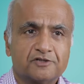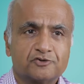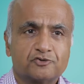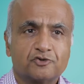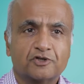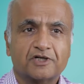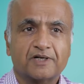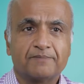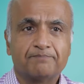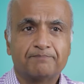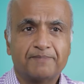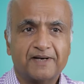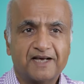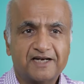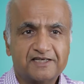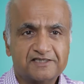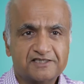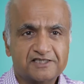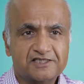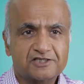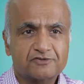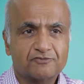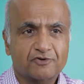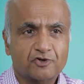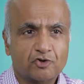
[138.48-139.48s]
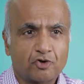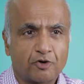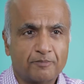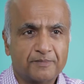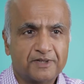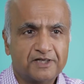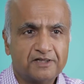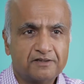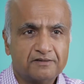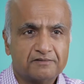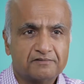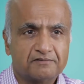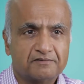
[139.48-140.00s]
So comparisons were
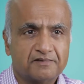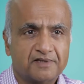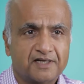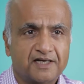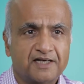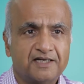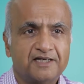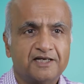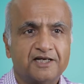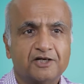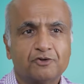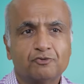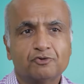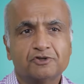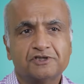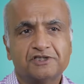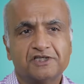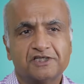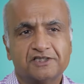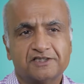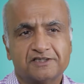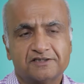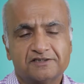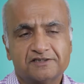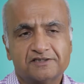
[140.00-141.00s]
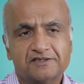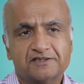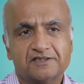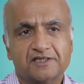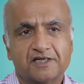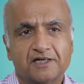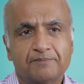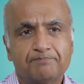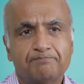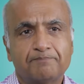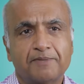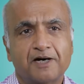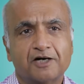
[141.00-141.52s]
common and negotiations
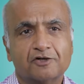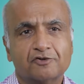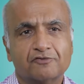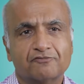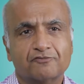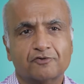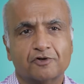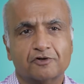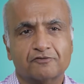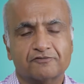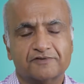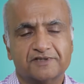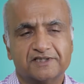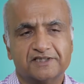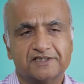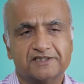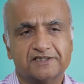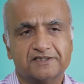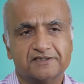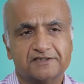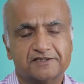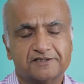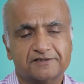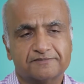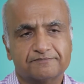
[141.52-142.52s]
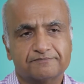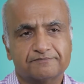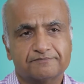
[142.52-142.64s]
a part of conversations.